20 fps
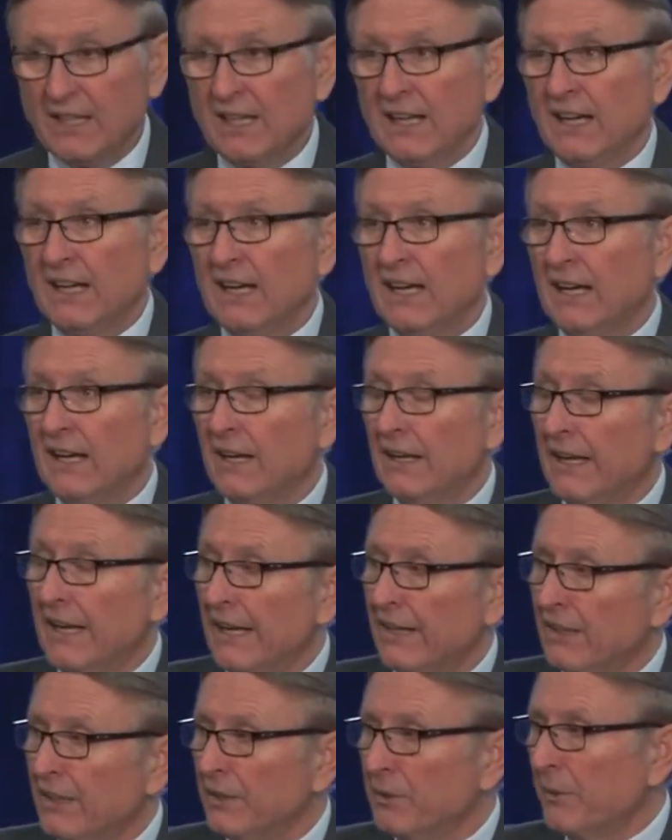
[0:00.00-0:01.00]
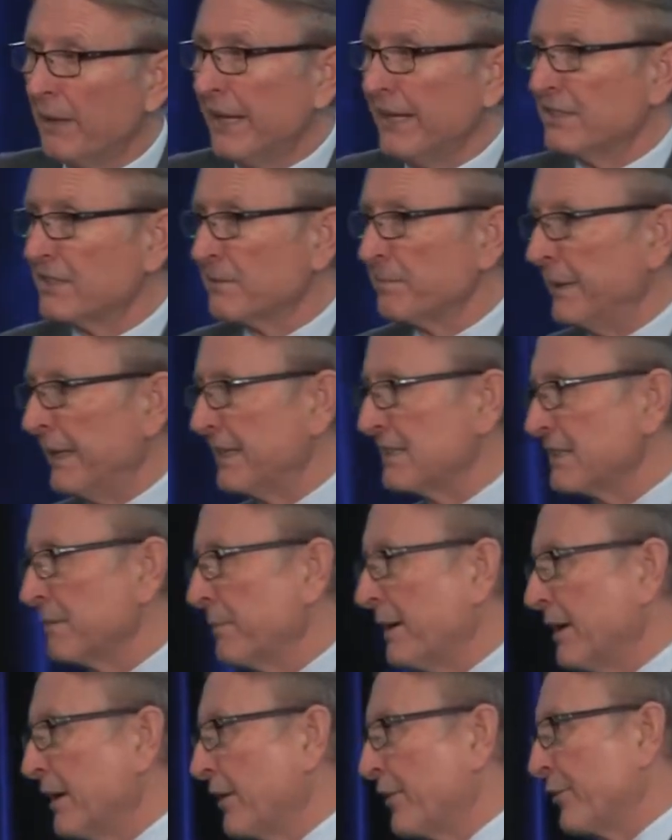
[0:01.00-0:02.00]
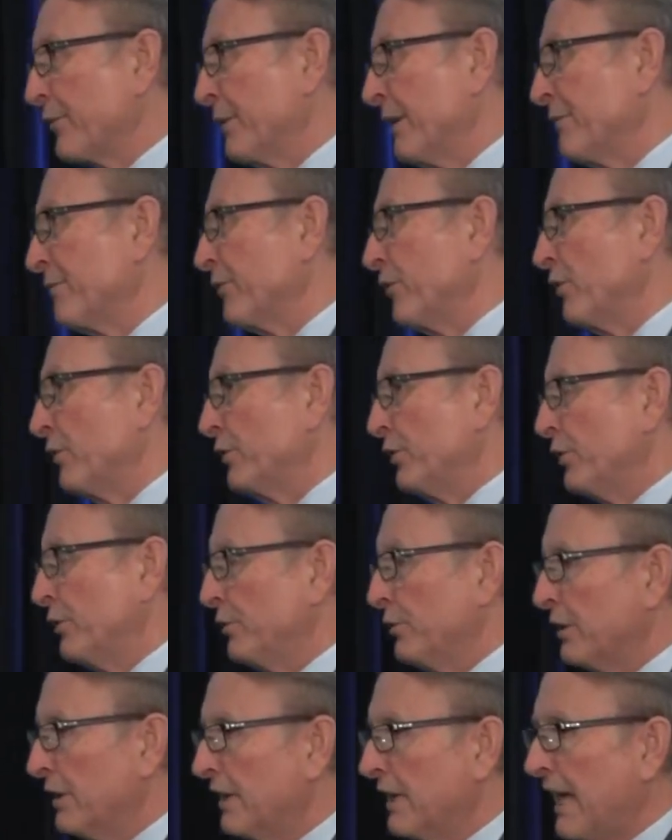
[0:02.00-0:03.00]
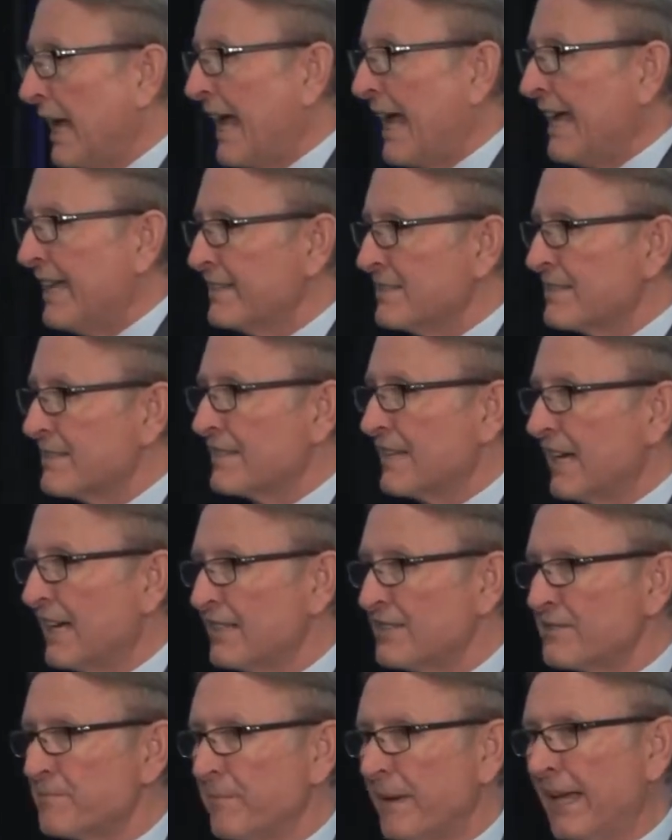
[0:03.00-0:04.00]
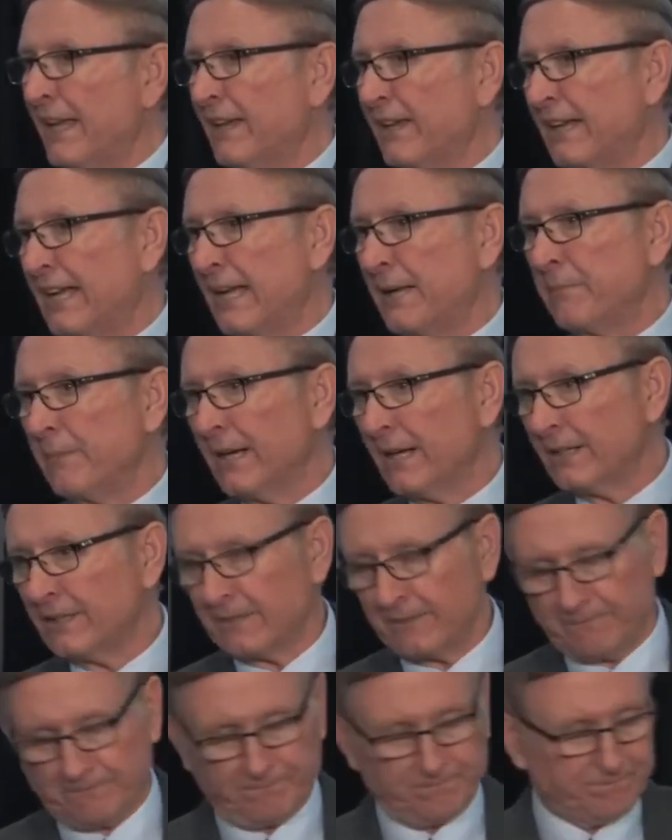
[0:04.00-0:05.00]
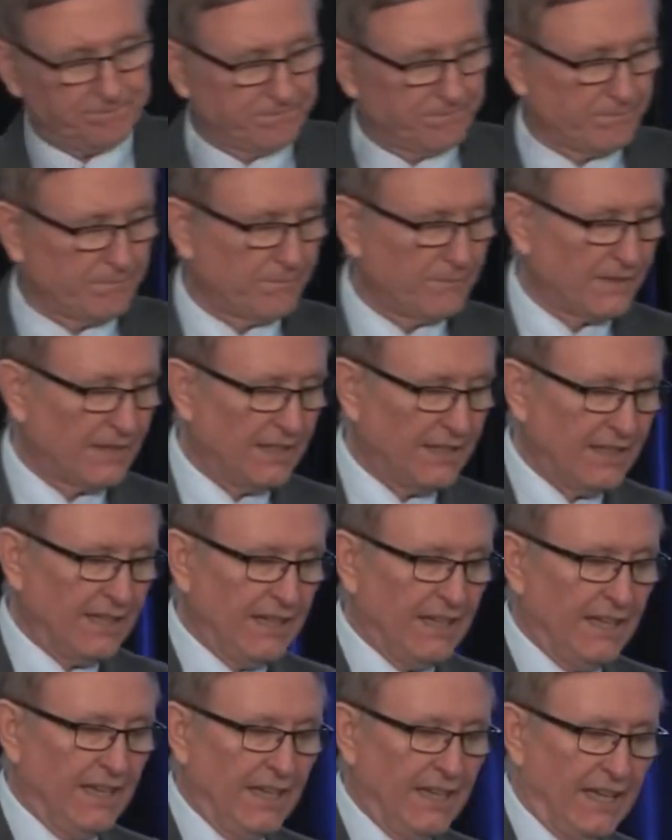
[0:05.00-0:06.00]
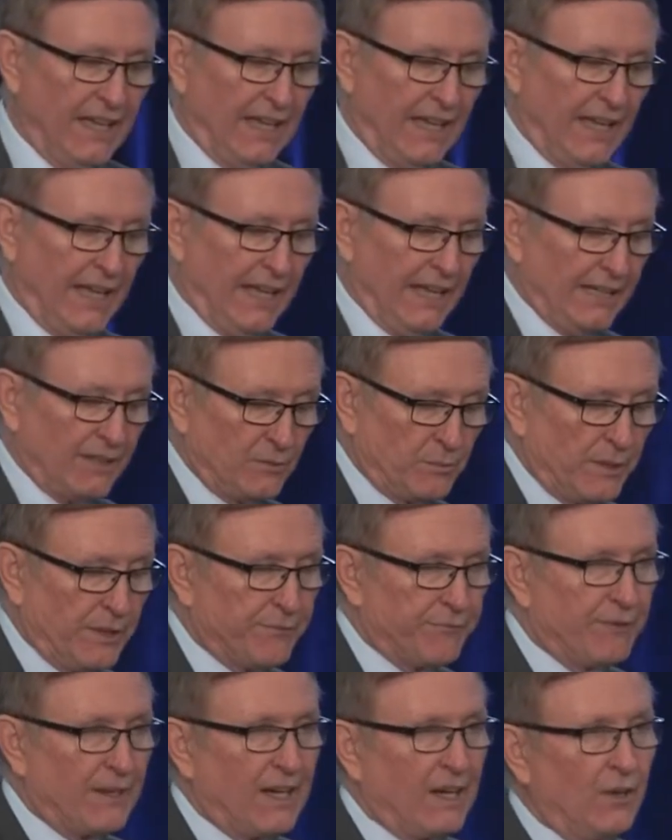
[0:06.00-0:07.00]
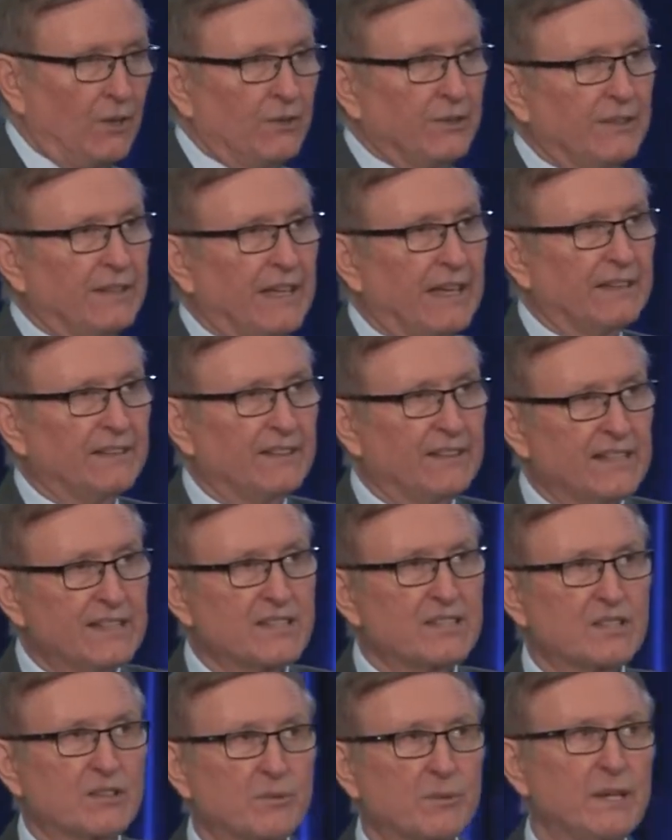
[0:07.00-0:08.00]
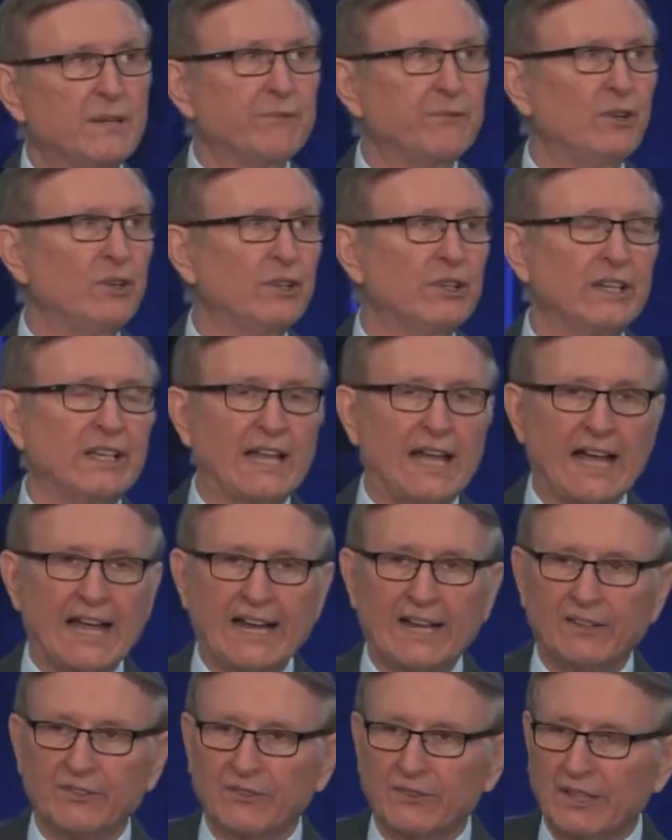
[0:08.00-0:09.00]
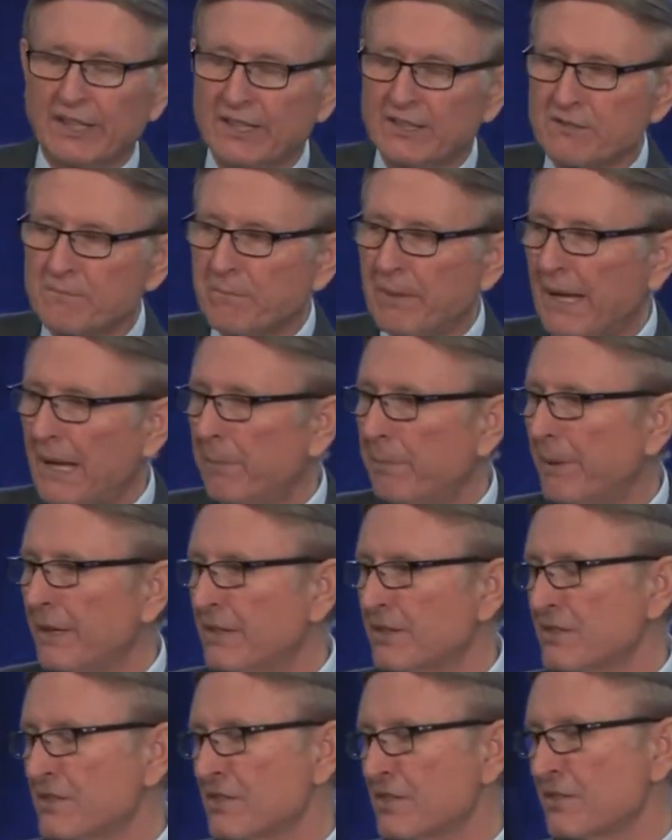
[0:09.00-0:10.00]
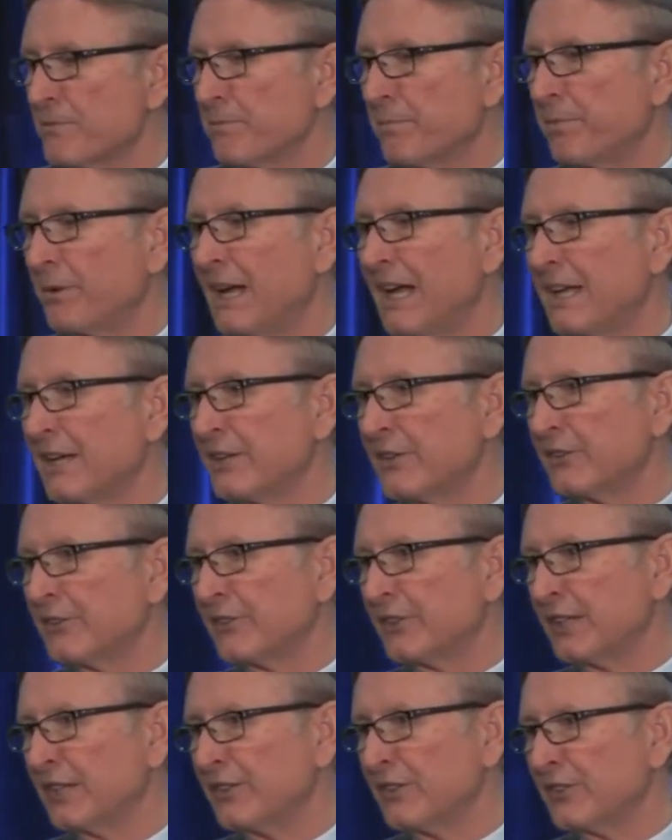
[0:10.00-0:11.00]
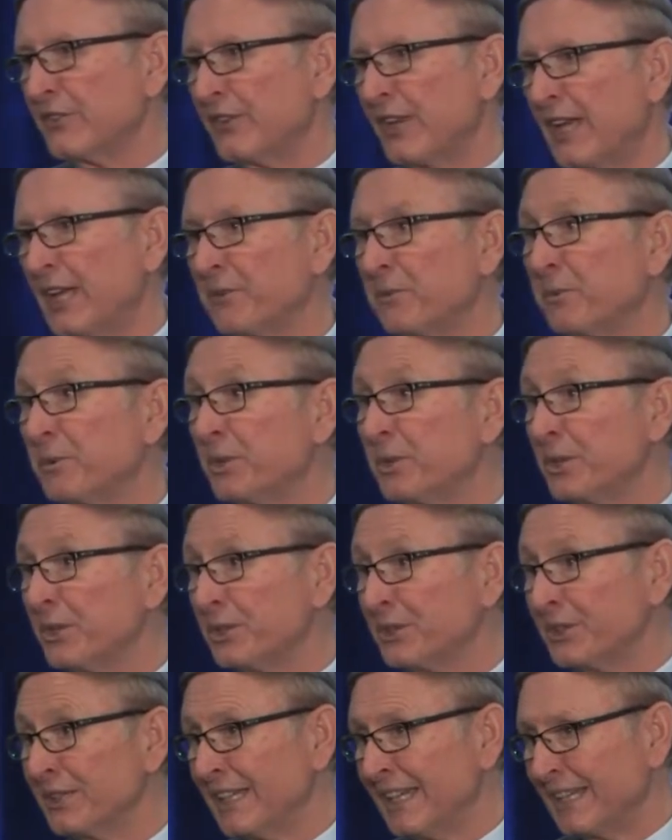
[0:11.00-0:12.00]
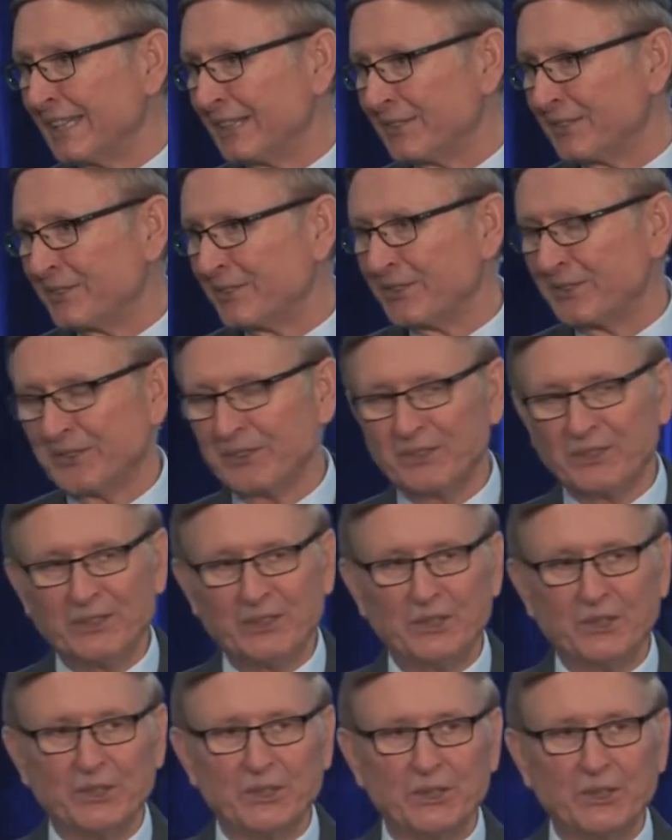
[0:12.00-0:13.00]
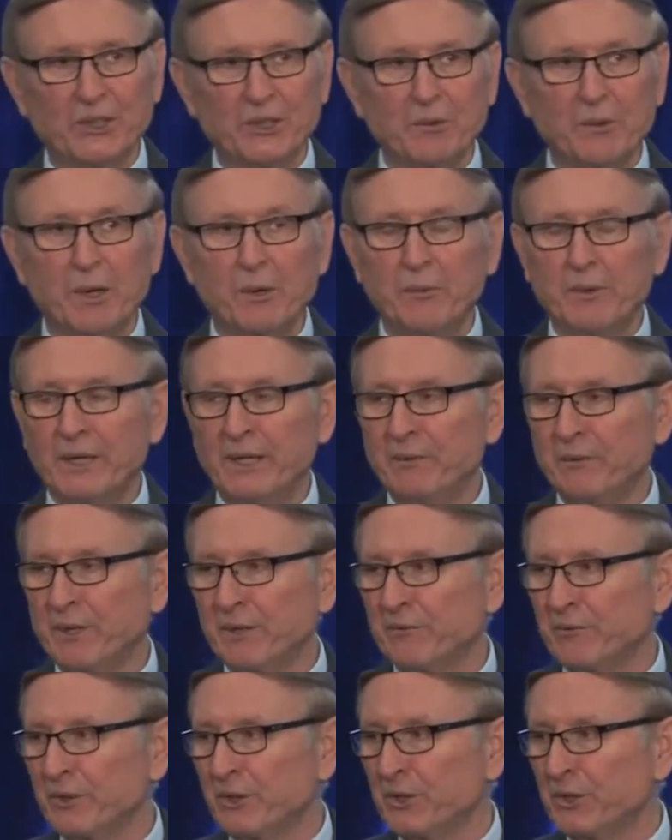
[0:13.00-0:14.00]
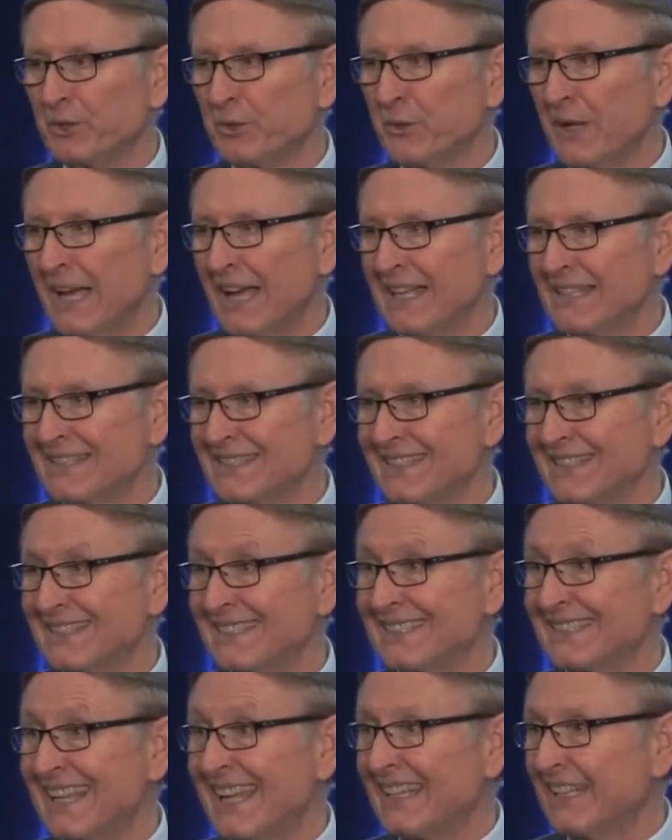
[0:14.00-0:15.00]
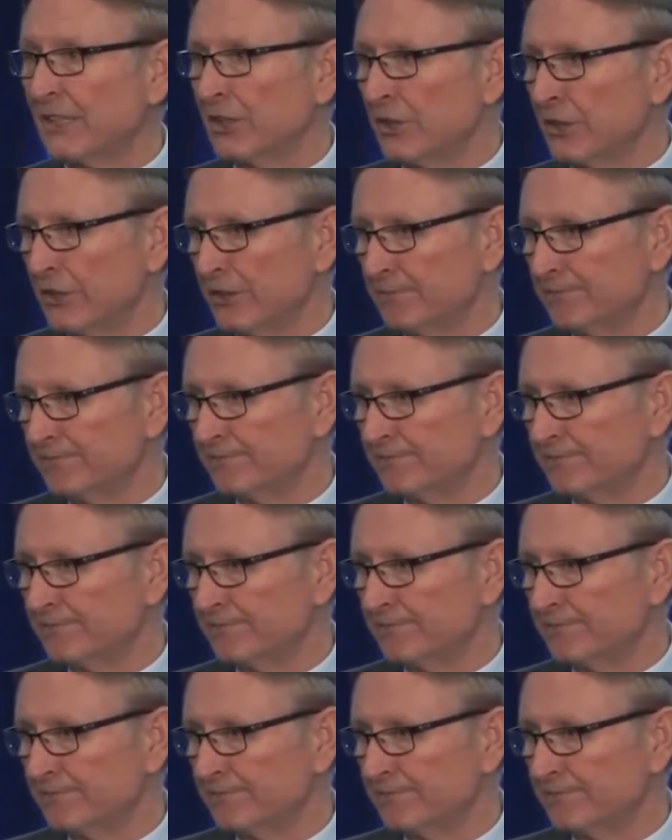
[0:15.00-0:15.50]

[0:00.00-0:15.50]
Uh, Ellen White speaks about a threefold union, as does Malachi Martin. And we found that this threefold alliance is papists, Protestants, and worldlings, or what we referred to as the secular.